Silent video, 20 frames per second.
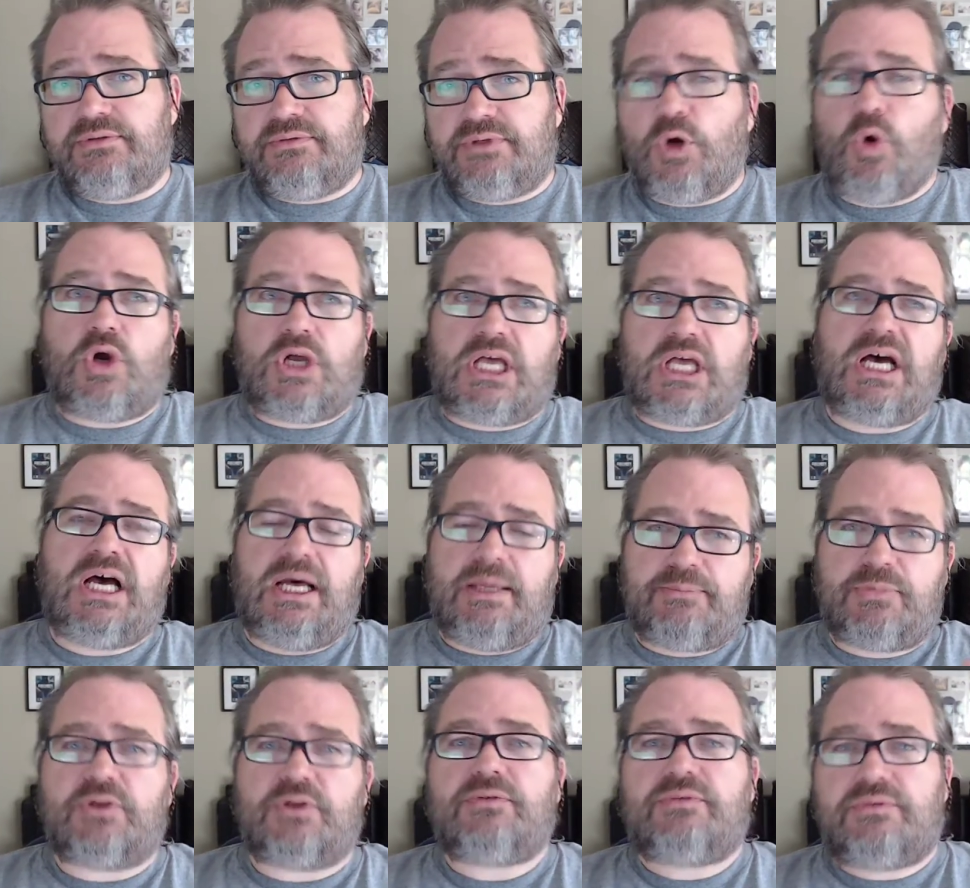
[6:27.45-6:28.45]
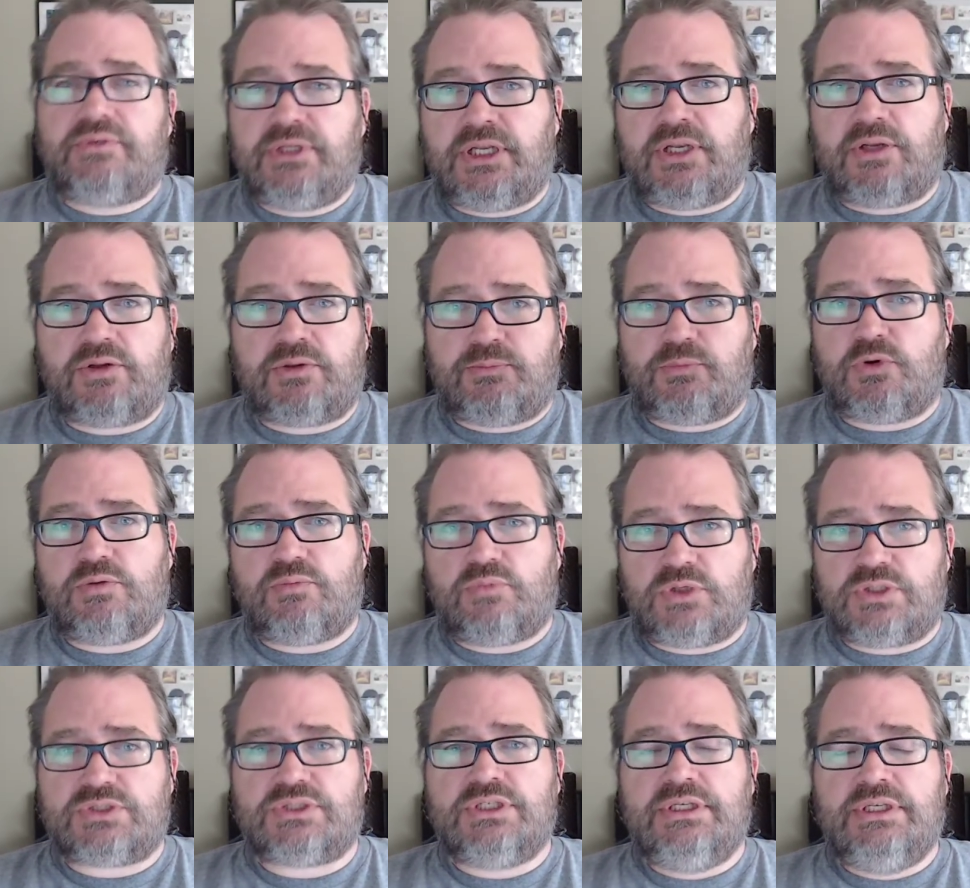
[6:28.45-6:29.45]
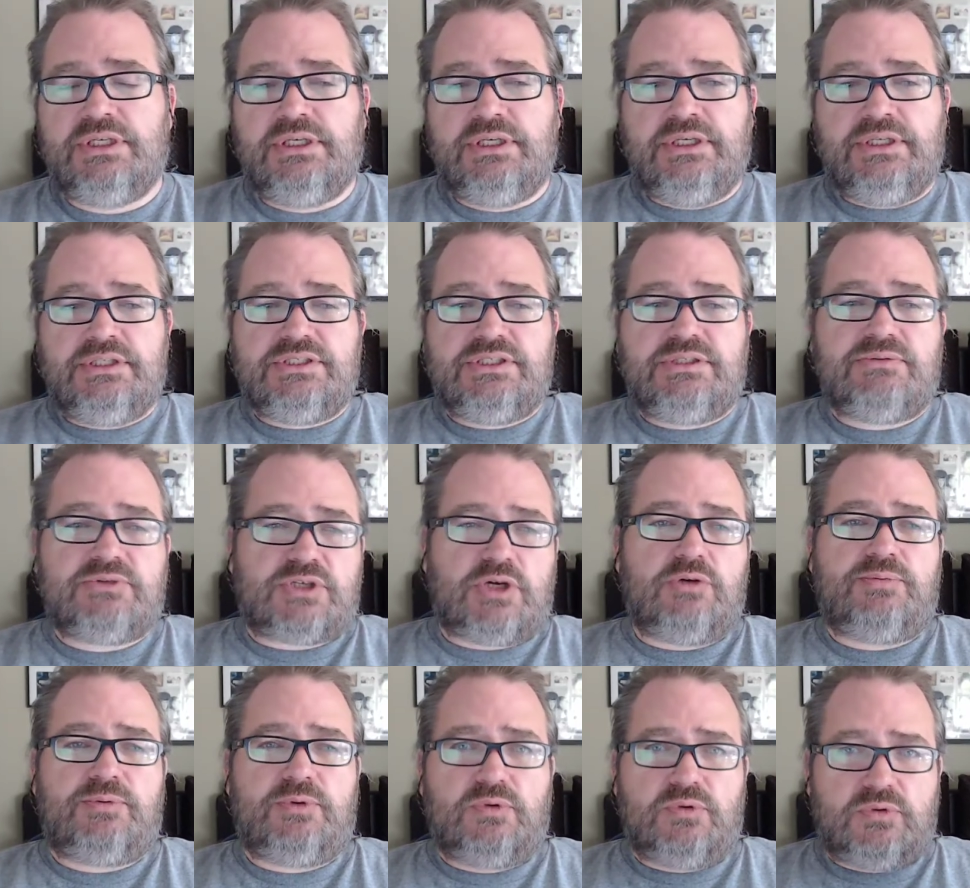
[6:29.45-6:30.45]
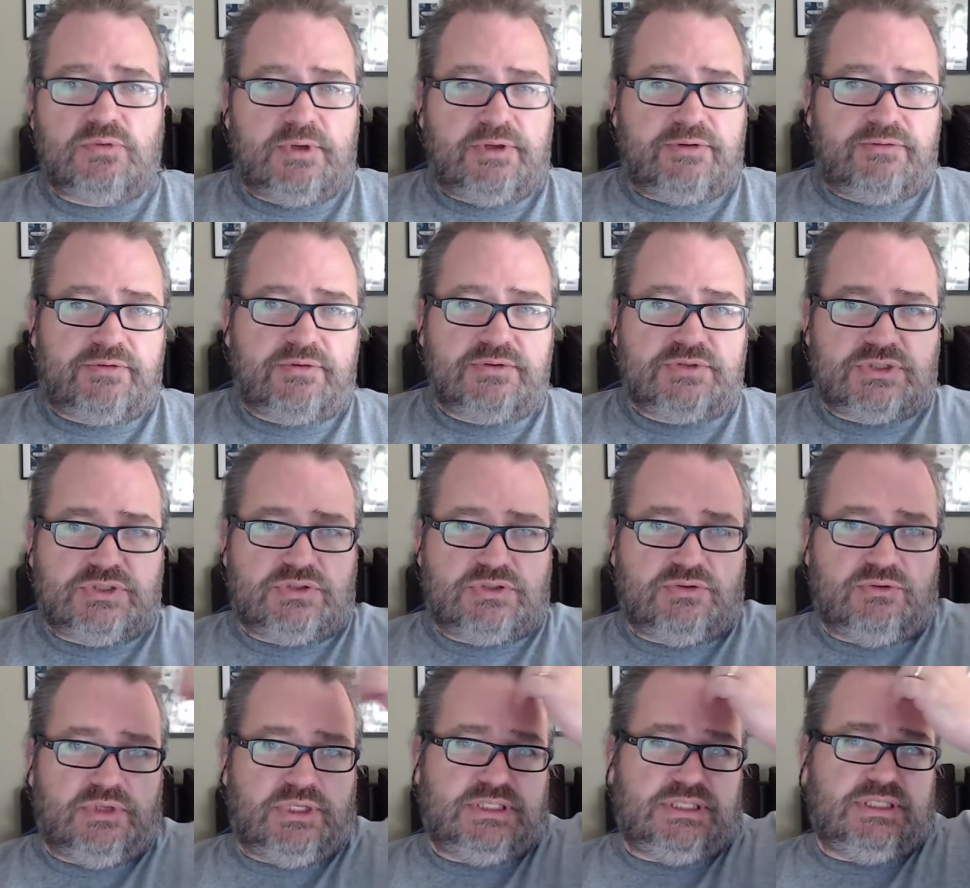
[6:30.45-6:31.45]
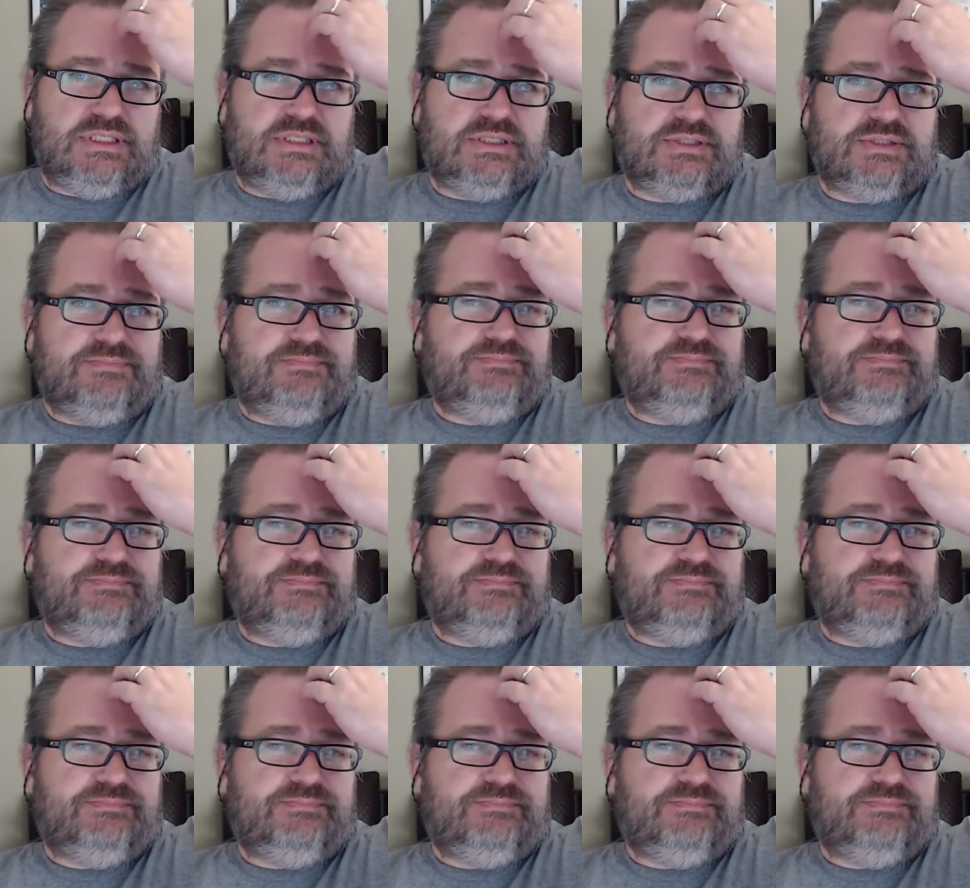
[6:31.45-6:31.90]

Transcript: Or cut. But, you know, the point was, she was open all the way through to two ideas.